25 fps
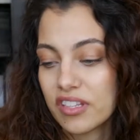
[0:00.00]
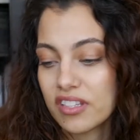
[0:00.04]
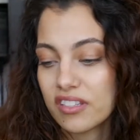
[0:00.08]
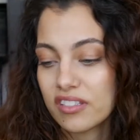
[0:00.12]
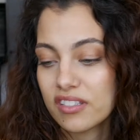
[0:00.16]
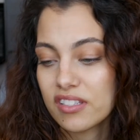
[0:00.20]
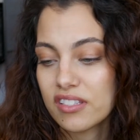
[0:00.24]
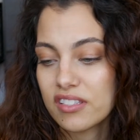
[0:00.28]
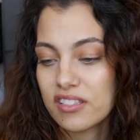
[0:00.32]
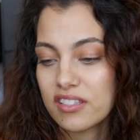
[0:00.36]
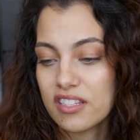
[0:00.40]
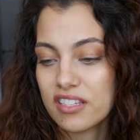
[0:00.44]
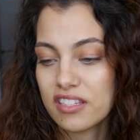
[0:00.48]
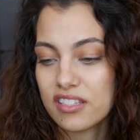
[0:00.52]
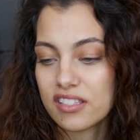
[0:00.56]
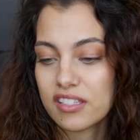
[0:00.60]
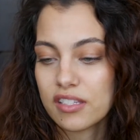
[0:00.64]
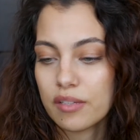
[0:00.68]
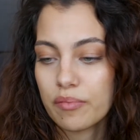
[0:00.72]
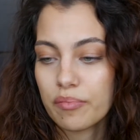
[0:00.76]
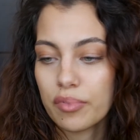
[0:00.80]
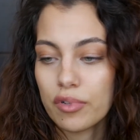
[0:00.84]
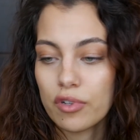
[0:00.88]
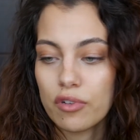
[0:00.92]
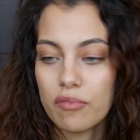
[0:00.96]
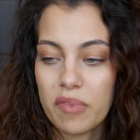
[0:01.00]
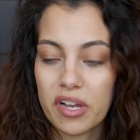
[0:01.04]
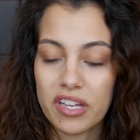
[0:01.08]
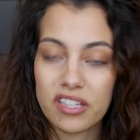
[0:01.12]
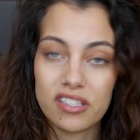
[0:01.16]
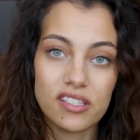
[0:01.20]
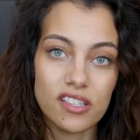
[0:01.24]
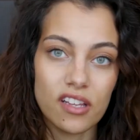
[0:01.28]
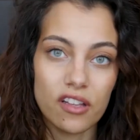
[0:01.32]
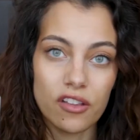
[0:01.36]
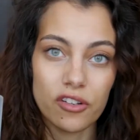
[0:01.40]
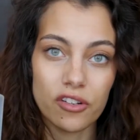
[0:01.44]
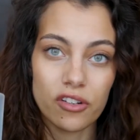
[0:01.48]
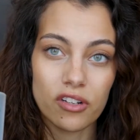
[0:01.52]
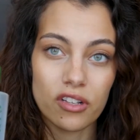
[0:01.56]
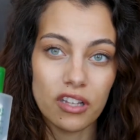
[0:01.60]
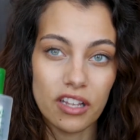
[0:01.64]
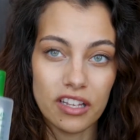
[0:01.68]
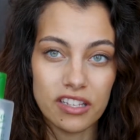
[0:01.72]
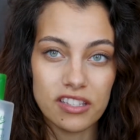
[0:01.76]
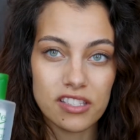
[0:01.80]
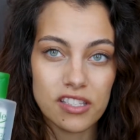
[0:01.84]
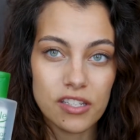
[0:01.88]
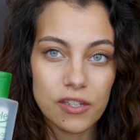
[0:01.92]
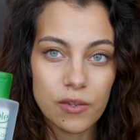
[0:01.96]
This is the Simple Micellar
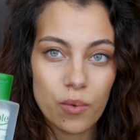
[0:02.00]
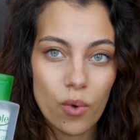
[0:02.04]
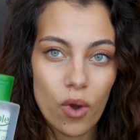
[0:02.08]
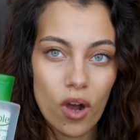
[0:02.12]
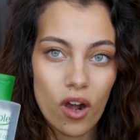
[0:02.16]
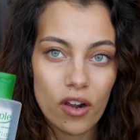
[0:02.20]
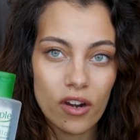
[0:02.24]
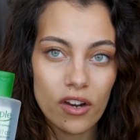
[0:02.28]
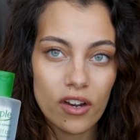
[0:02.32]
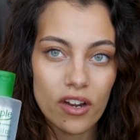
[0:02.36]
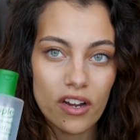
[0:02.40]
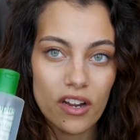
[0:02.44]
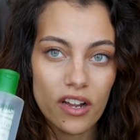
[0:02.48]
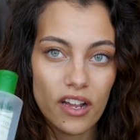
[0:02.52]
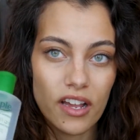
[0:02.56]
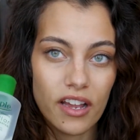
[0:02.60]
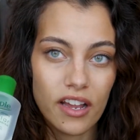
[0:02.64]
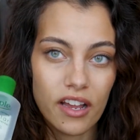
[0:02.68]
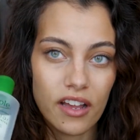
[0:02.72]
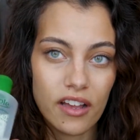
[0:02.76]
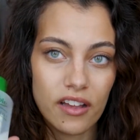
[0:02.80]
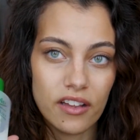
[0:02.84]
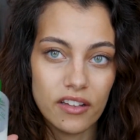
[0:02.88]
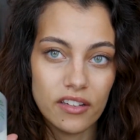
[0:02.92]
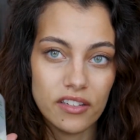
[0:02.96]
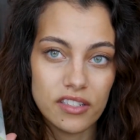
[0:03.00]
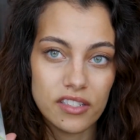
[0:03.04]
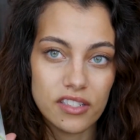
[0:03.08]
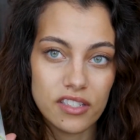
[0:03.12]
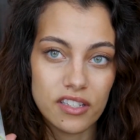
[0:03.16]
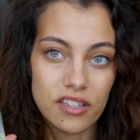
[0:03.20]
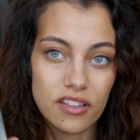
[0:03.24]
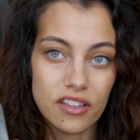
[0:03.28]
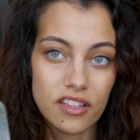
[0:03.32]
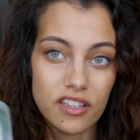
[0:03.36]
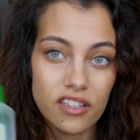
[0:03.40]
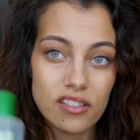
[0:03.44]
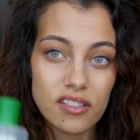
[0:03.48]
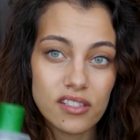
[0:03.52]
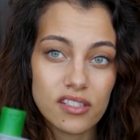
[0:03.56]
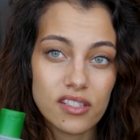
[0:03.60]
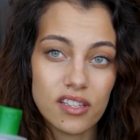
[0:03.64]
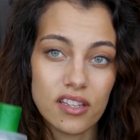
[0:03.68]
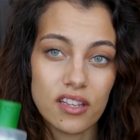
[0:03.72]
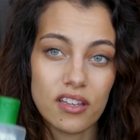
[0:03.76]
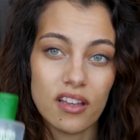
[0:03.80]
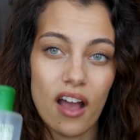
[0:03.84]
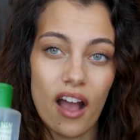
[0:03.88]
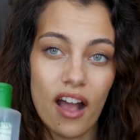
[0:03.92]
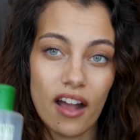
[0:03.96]
Cleansing Water, and
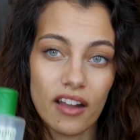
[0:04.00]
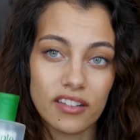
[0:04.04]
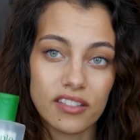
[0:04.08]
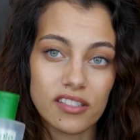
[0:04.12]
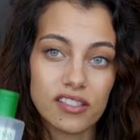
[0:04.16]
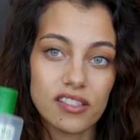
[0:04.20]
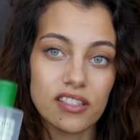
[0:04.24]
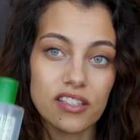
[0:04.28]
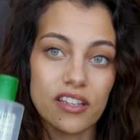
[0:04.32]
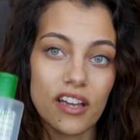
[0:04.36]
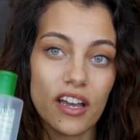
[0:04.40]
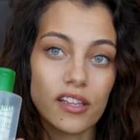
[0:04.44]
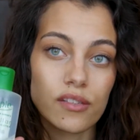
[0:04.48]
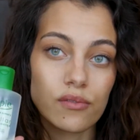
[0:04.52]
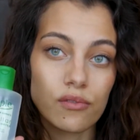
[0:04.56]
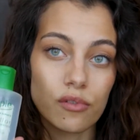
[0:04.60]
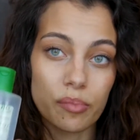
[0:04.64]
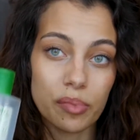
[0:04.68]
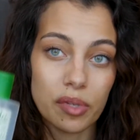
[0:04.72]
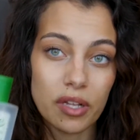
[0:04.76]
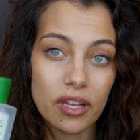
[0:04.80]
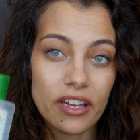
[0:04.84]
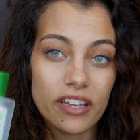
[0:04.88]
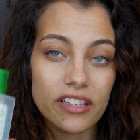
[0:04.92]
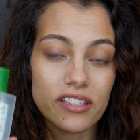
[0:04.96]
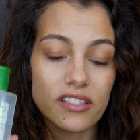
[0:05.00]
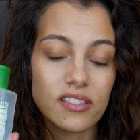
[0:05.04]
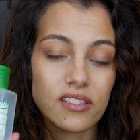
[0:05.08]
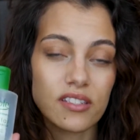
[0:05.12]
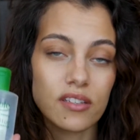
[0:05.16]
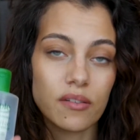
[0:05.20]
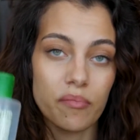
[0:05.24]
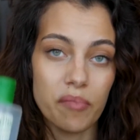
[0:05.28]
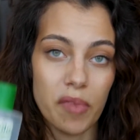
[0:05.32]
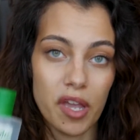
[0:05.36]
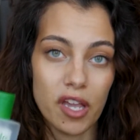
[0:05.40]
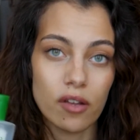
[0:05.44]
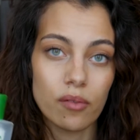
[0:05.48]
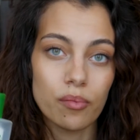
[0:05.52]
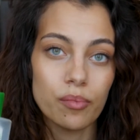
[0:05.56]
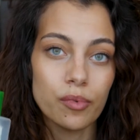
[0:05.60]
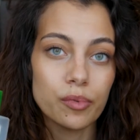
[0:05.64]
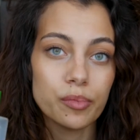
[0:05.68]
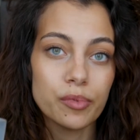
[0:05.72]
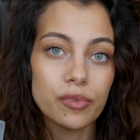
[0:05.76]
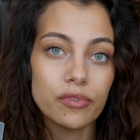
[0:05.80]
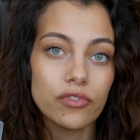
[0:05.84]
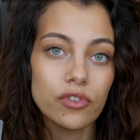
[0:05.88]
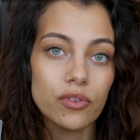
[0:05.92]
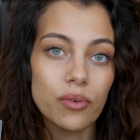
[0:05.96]
this honestly has replaced makeup
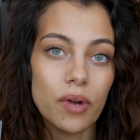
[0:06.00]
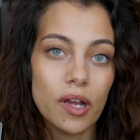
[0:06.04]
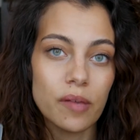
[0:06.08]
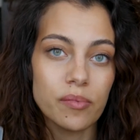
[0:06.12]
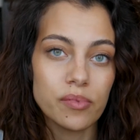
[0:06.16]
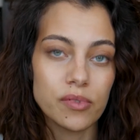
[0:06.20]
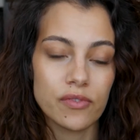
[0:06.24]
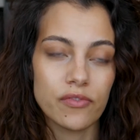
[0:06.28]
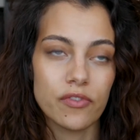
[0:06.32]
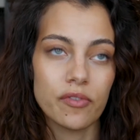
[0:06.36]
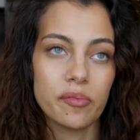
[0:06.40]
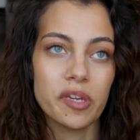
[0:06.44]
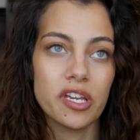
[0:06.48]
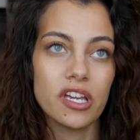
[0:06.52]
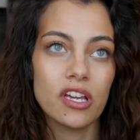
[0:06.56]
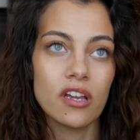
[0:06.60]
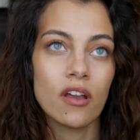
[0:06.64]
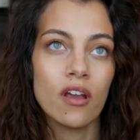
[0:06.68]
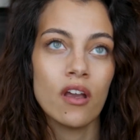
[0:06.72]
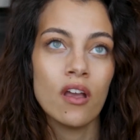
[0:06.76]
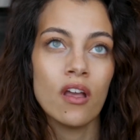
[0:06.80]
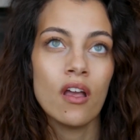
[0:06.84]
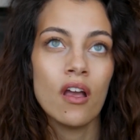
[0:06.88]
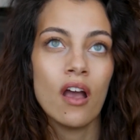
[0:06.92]
remover wipes for me.